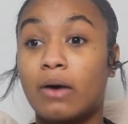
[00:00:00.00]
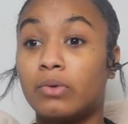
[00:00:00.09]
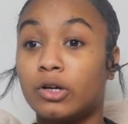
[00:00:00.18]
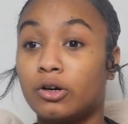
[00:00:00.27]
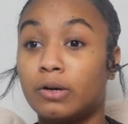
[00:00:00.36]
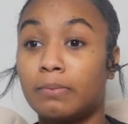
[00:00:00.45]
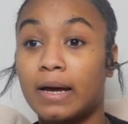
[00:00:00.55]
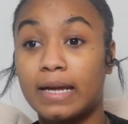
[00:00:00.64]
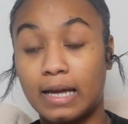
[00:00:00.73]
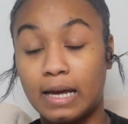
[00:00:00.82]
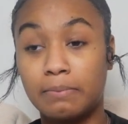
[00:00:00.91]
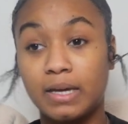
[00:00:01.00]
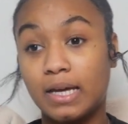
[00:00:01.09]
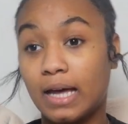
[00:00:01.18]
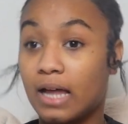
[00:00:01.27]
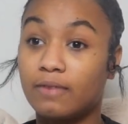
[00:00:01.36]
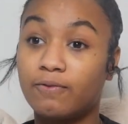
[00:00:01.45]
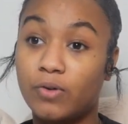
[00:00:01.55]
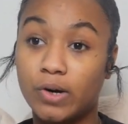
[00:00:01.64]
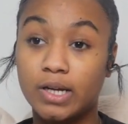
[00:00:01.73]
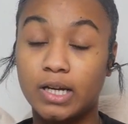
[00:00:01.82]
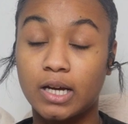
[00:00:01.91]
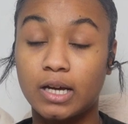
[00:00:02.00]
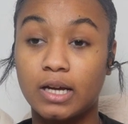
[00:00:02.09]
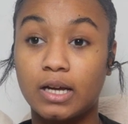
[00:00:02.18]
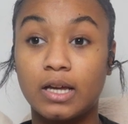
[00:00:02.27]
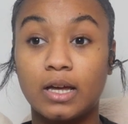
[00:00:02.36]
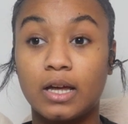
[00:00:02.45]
I want to go to Miami, California,